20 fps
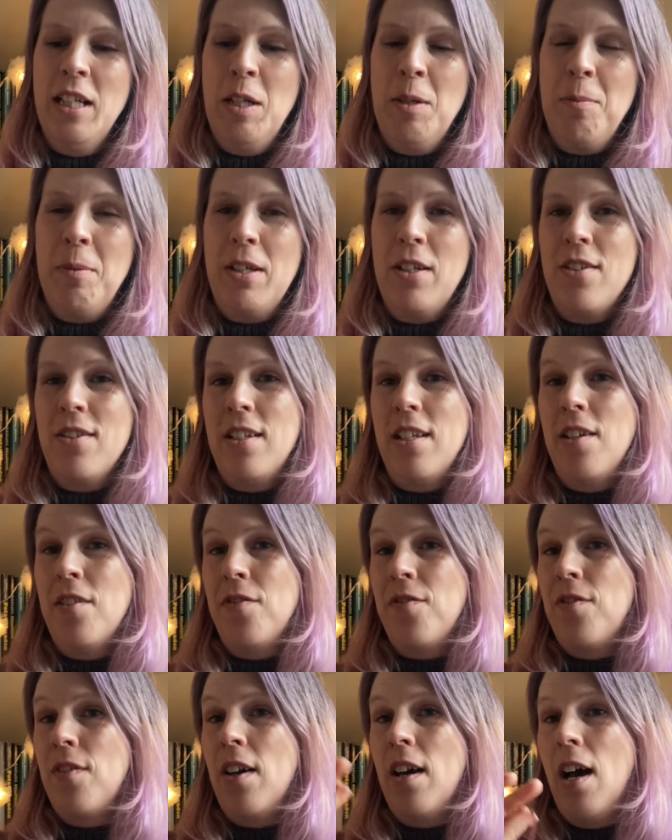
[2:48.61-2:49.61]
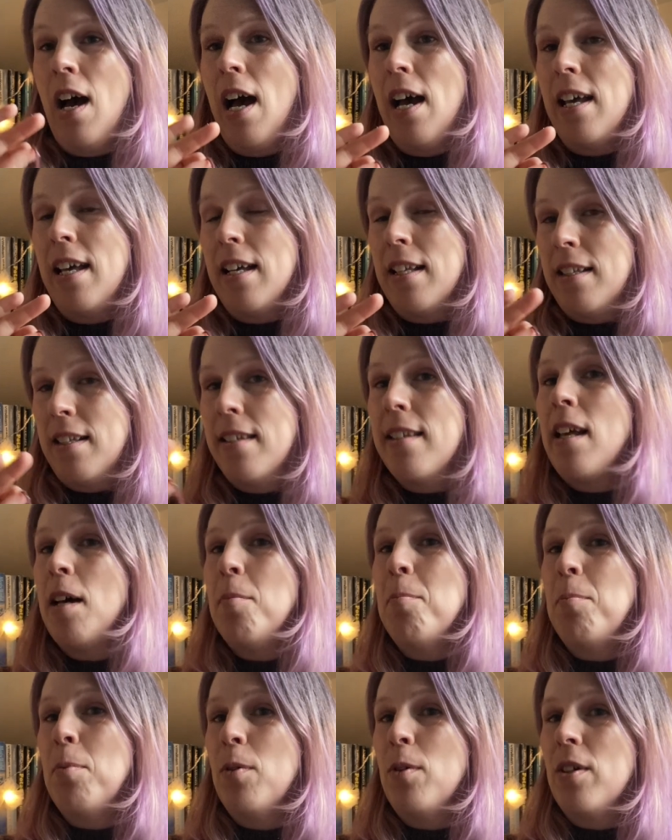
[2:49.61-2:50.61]
because if I at
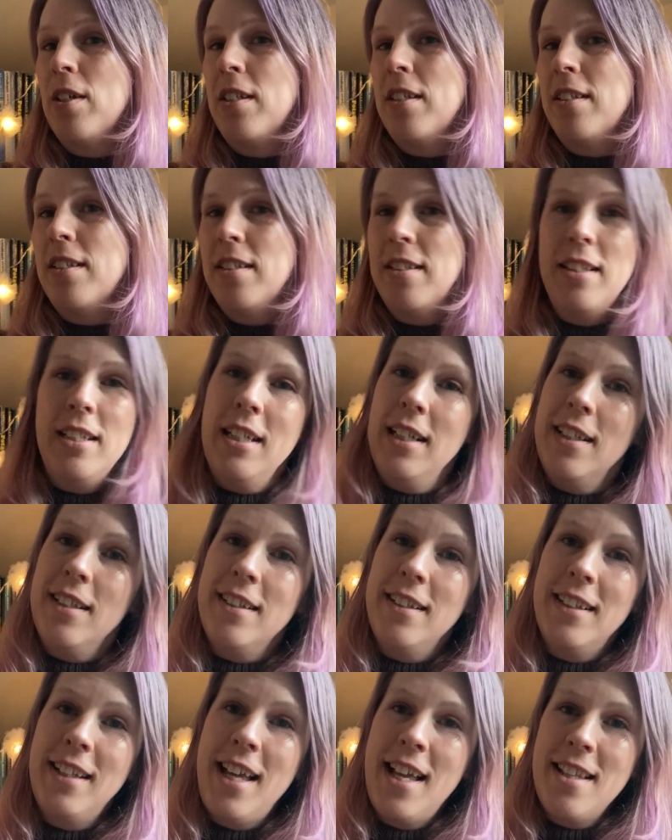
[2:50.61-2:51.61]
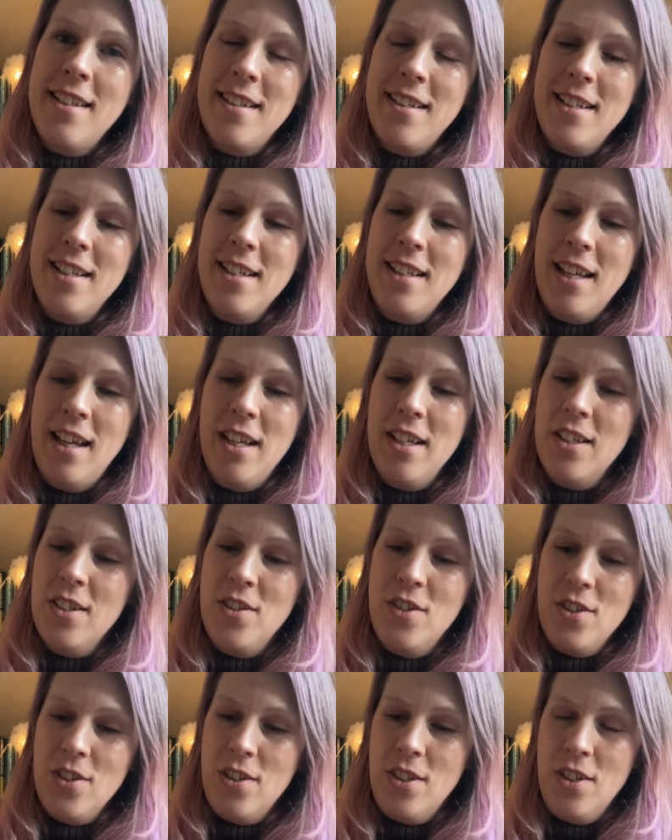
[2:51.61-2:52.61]
some point need an elastic, I can
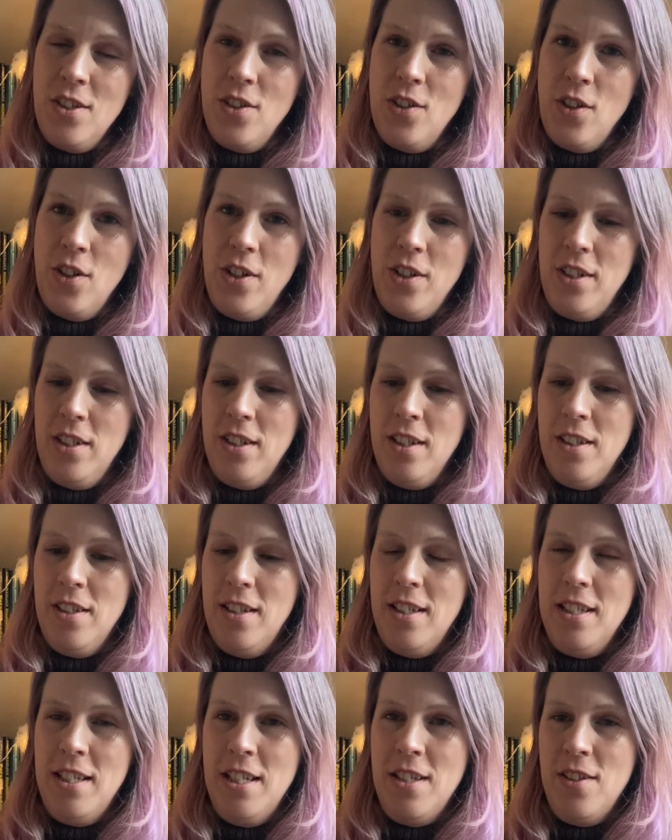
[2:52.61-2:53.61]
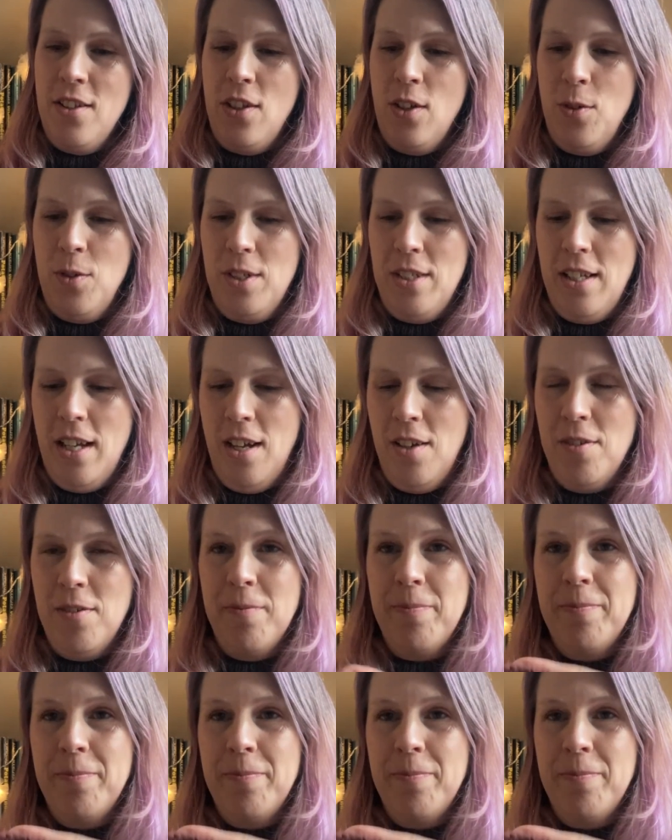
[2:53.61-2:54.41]
just insert it and then sew it down.